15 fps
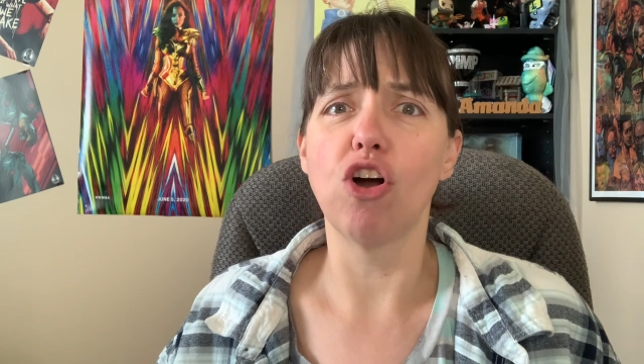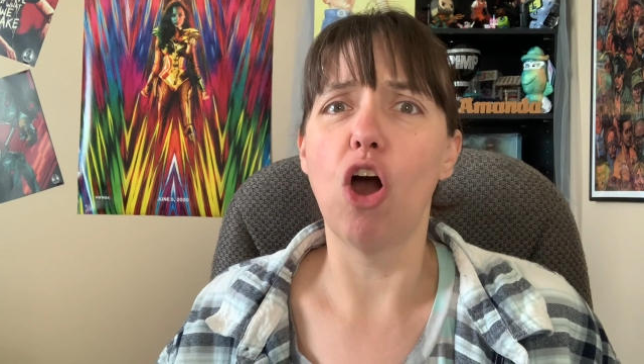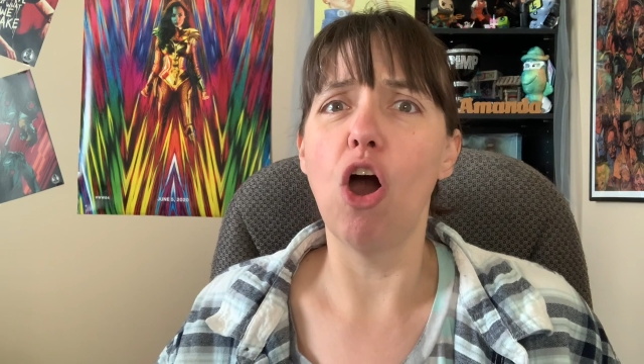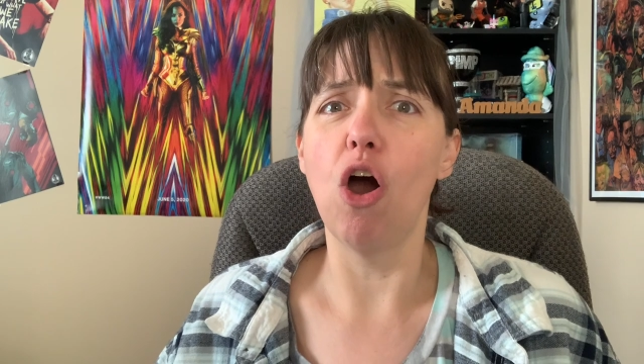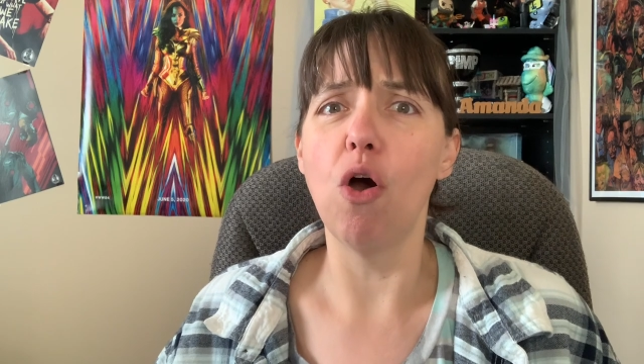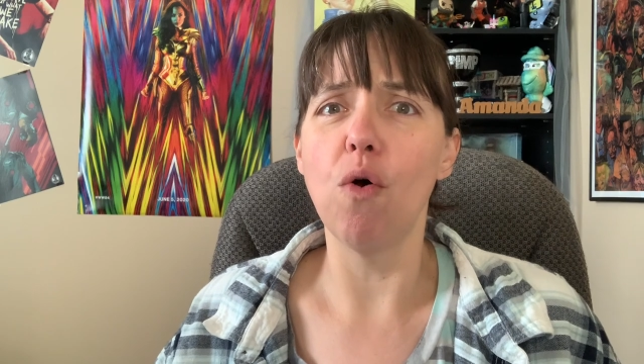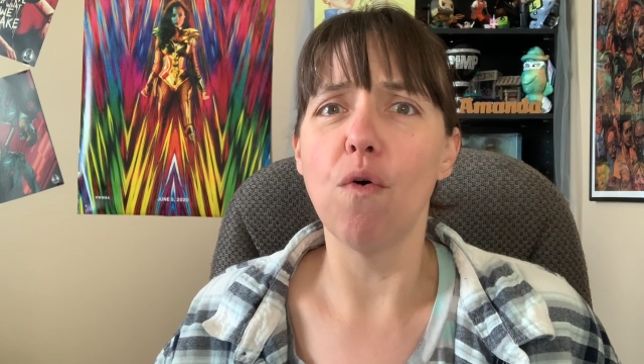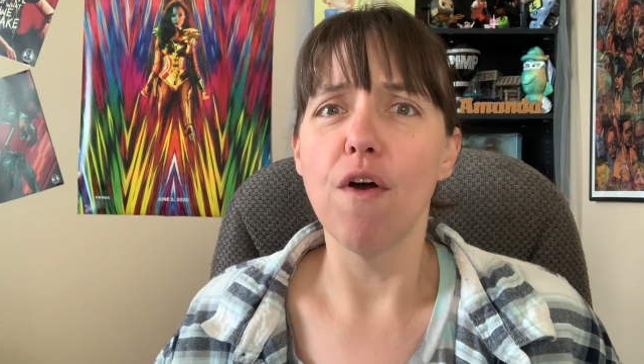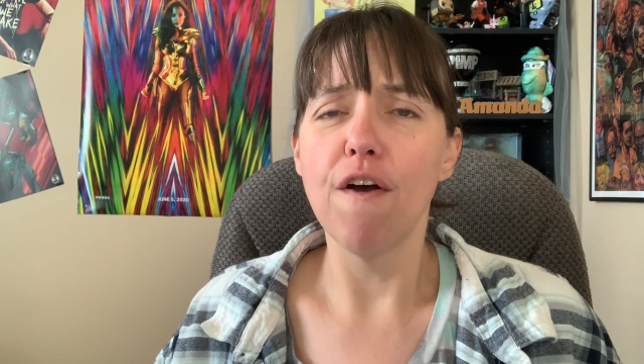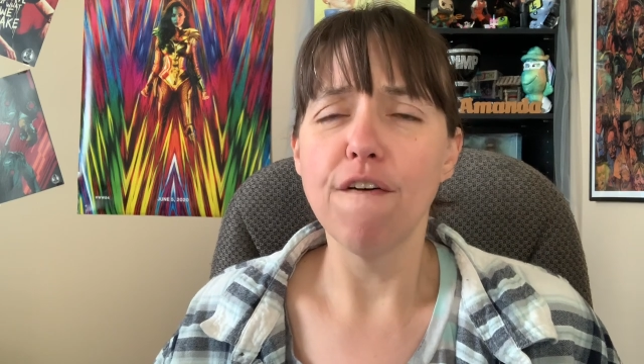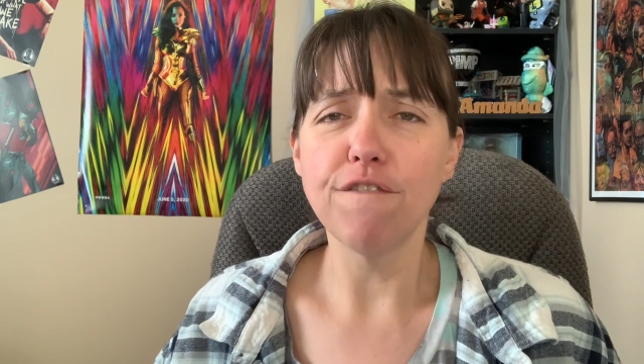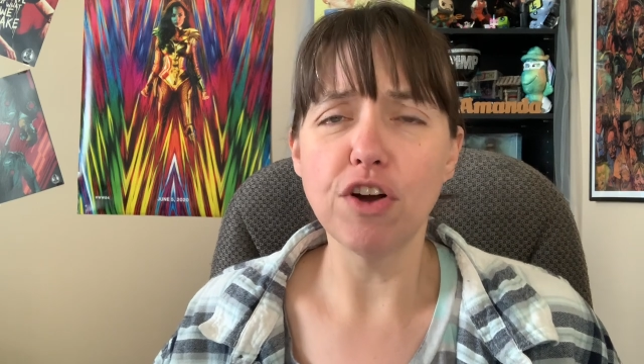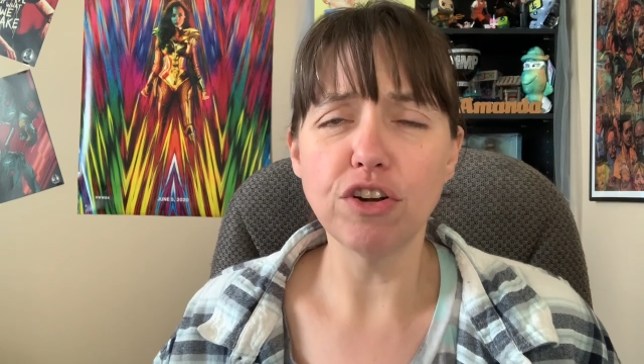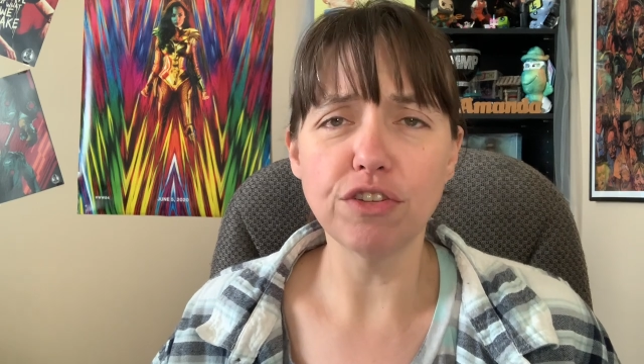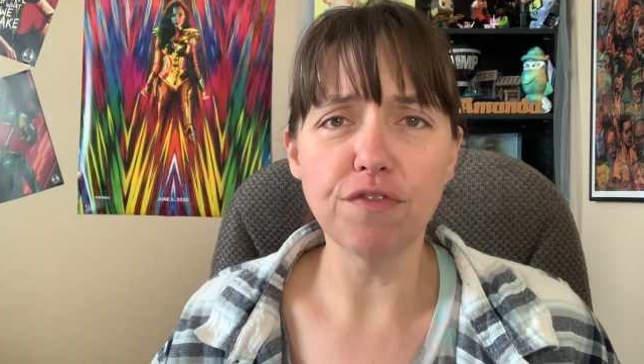Oh,
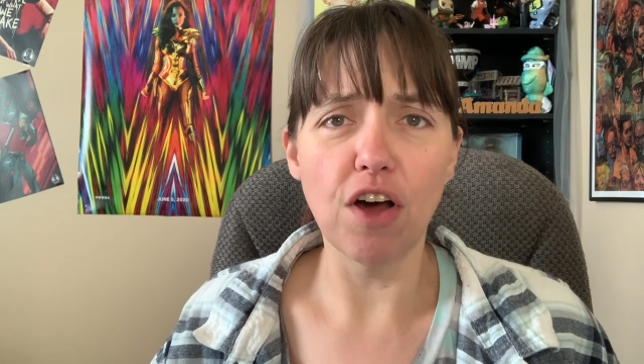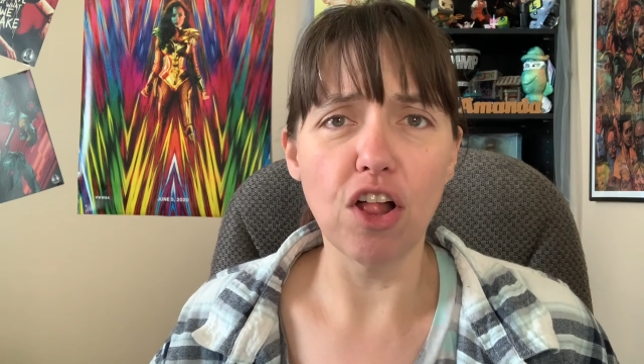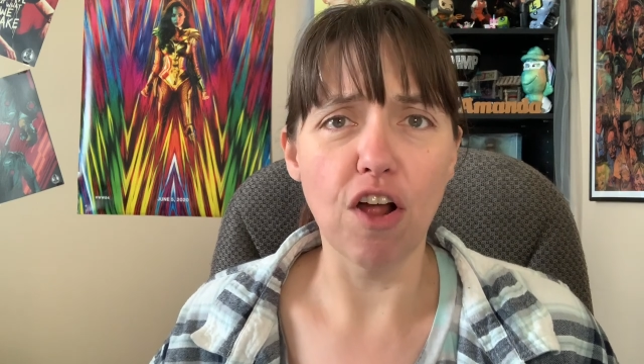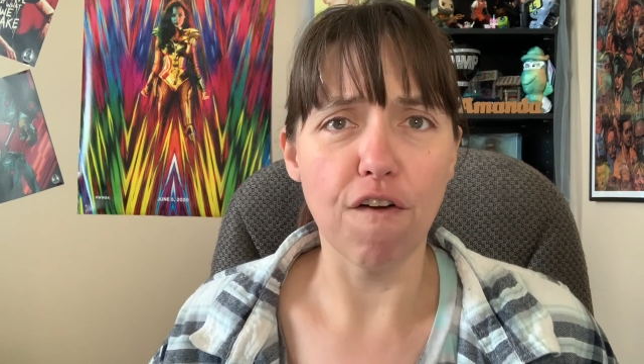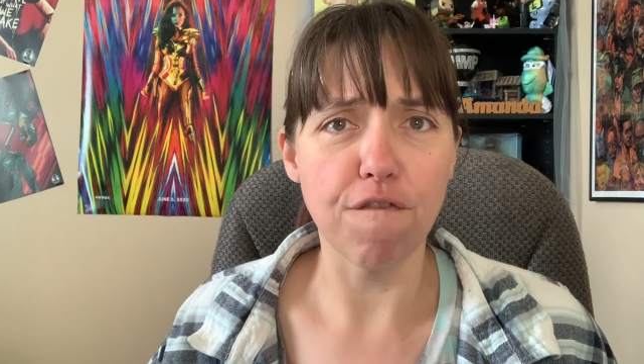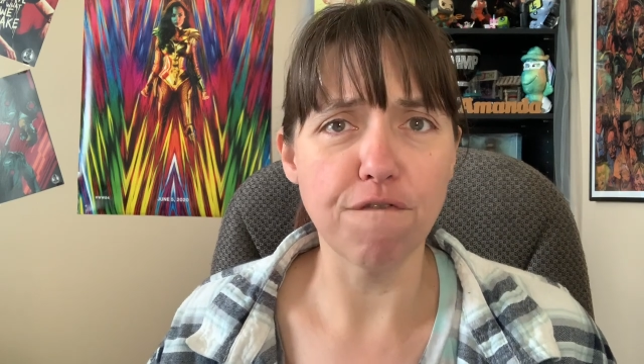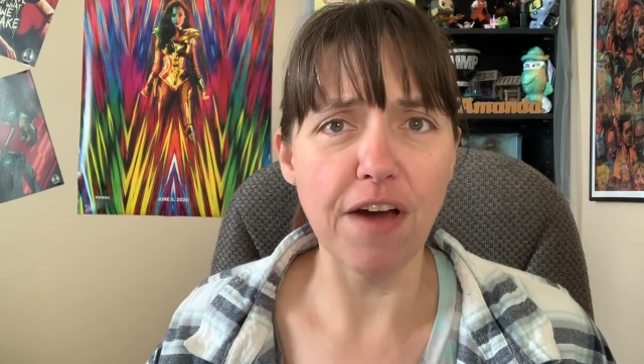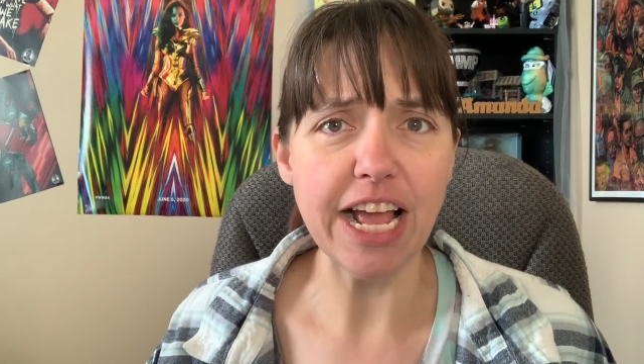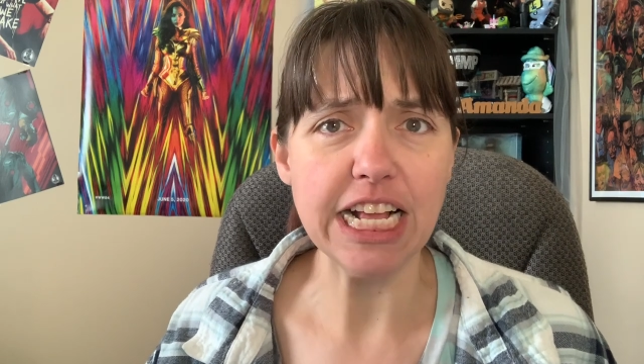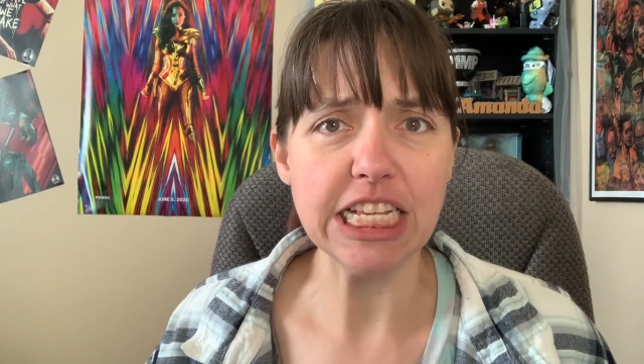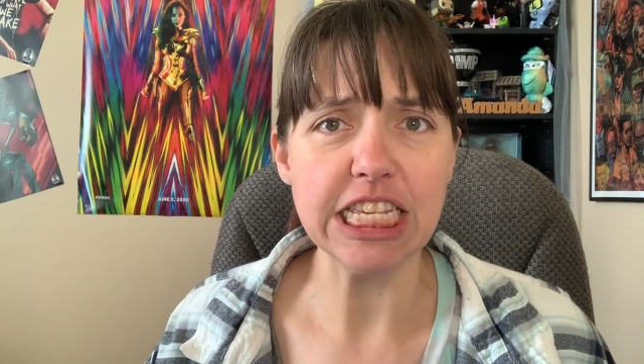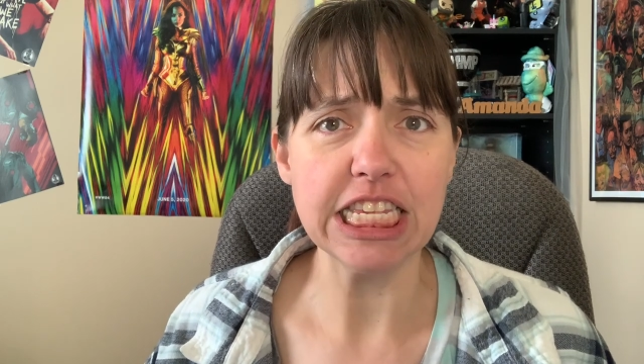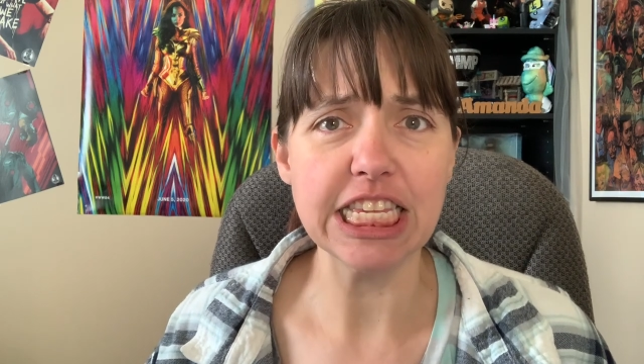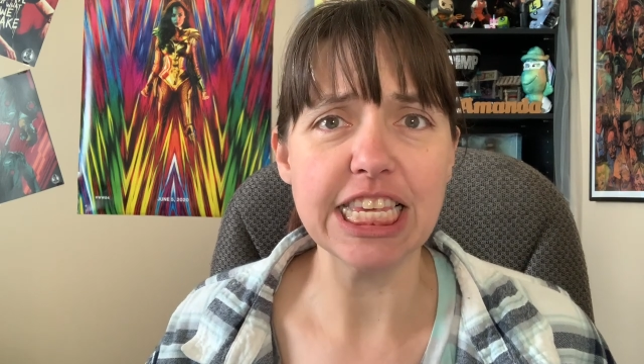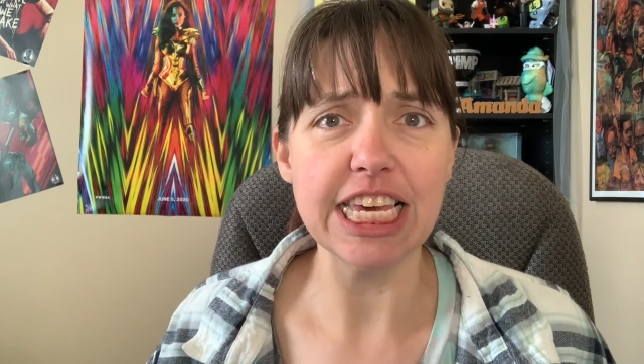first of all, her fighting
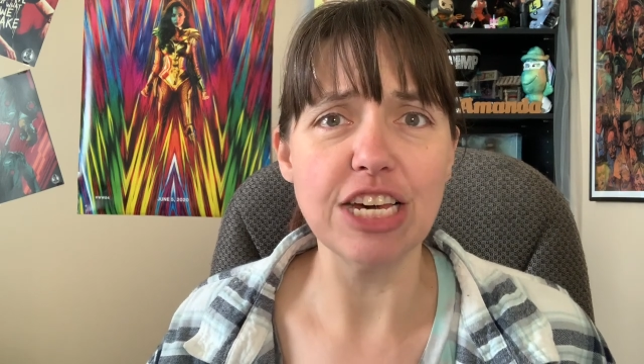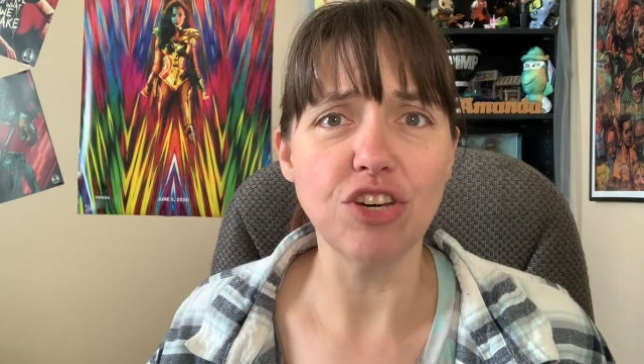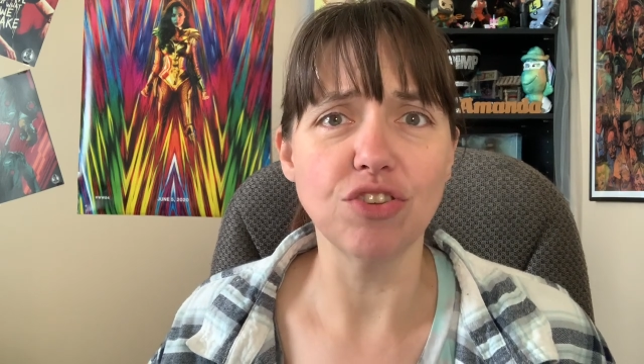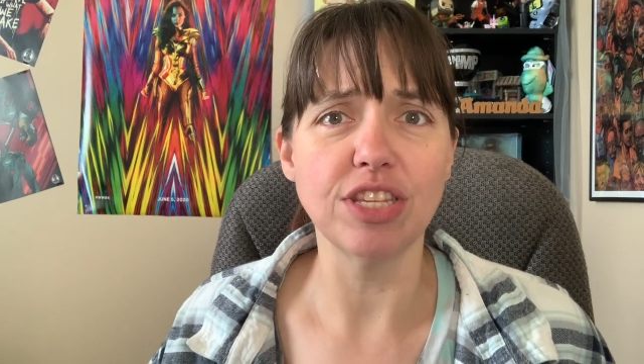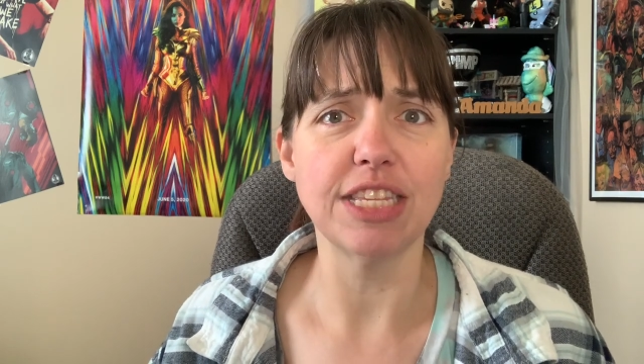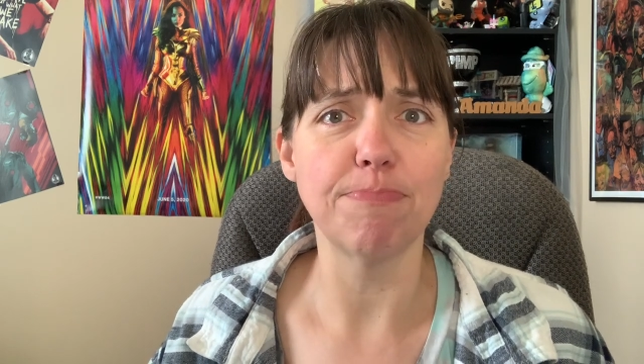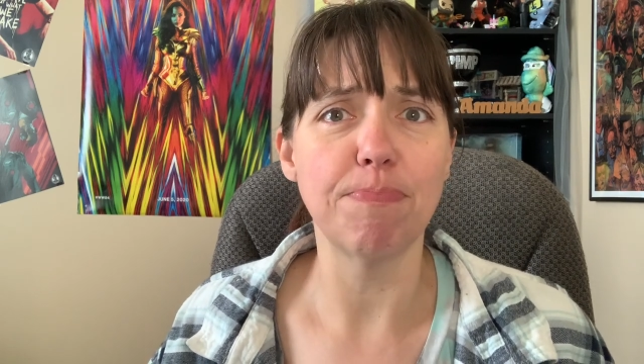skills,